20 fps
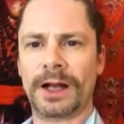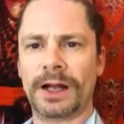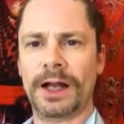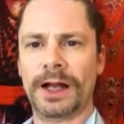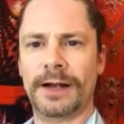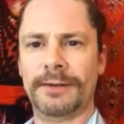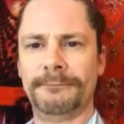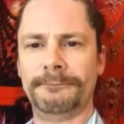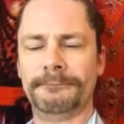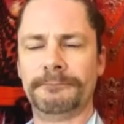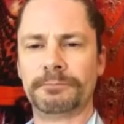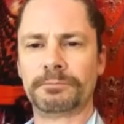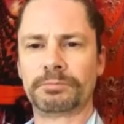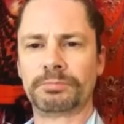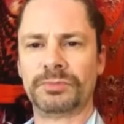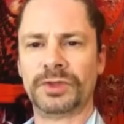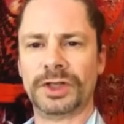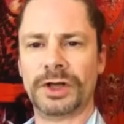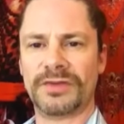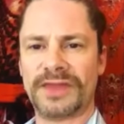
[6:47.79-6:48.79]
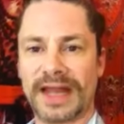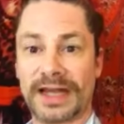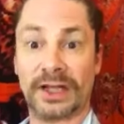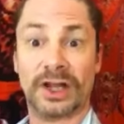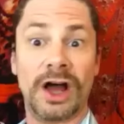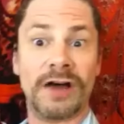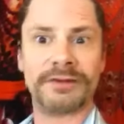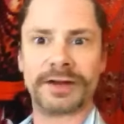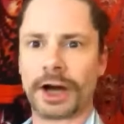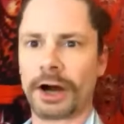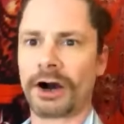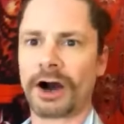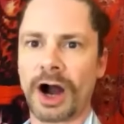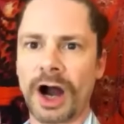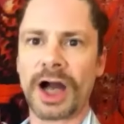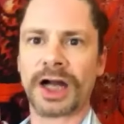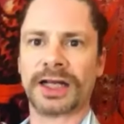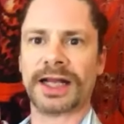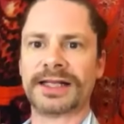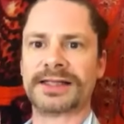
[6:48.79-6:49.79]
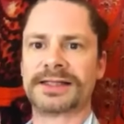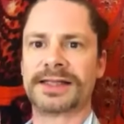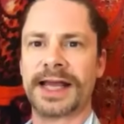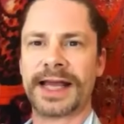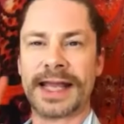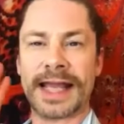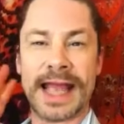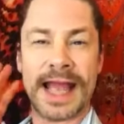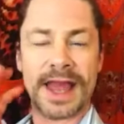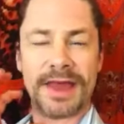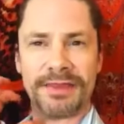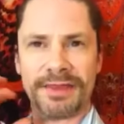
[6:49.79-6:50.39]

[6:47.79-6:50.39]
that love in our heart, let's say,